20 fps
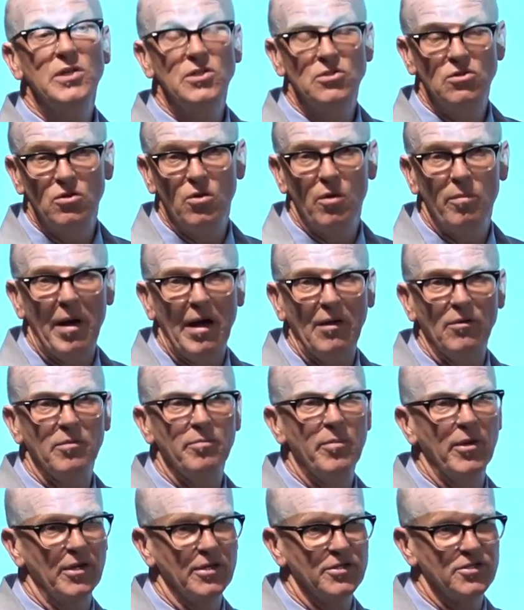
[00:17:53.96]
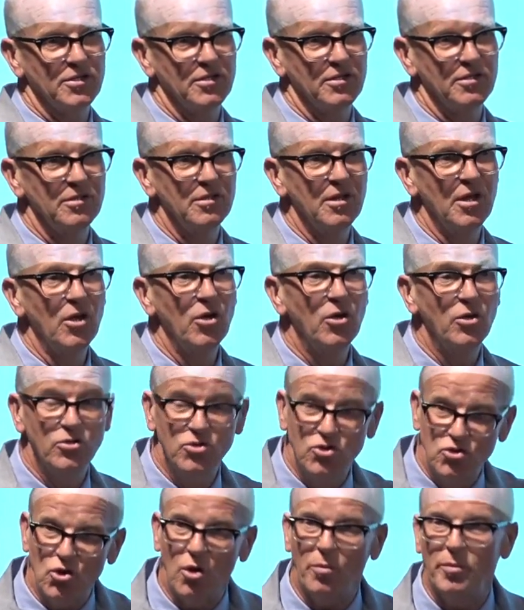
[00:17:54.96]
we do about the person
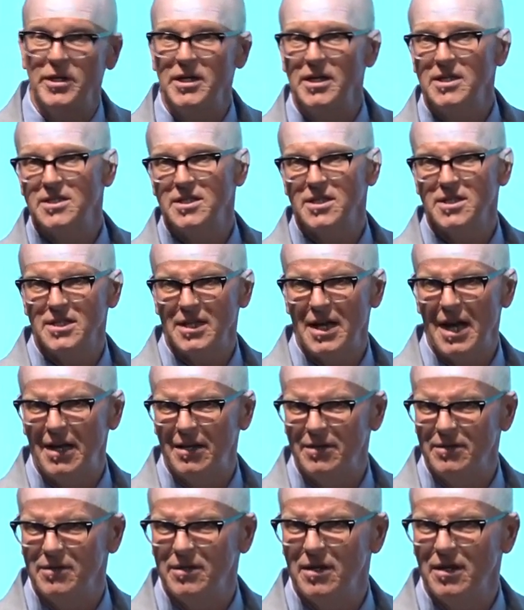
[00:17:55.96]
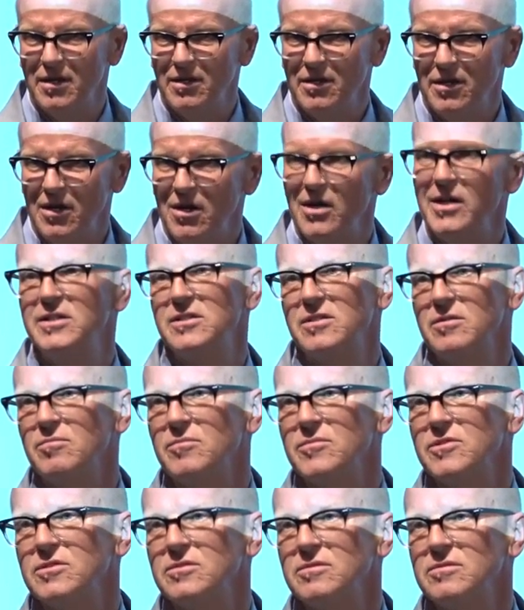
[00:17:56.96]
whose job it is to scan the
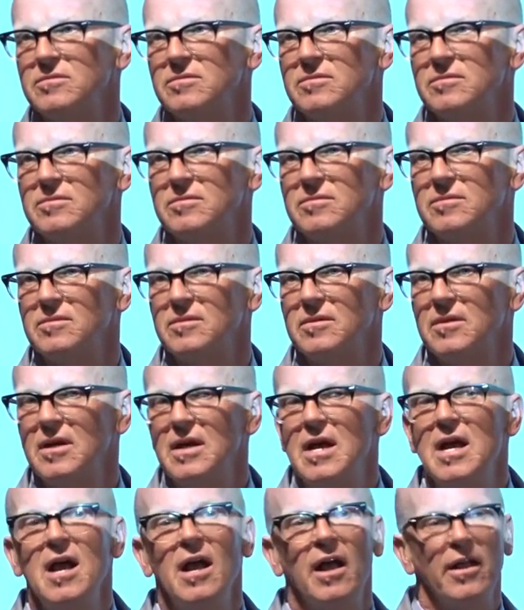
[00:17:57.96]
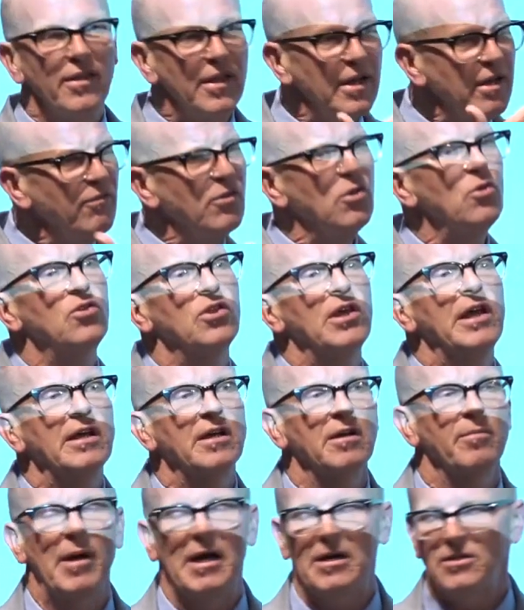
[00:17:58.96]
items? Then, if you
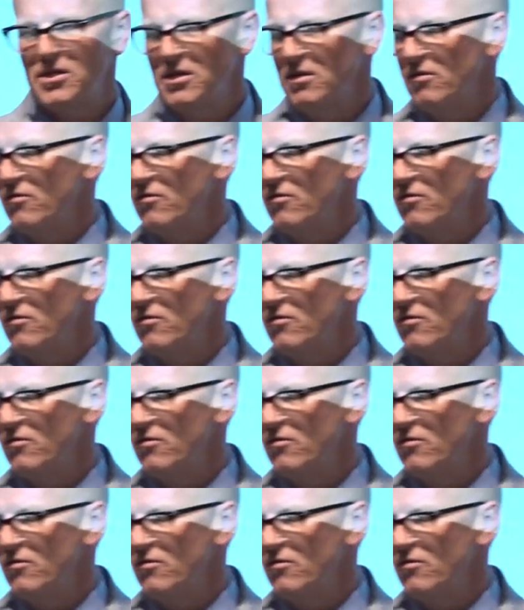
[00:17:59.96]
think about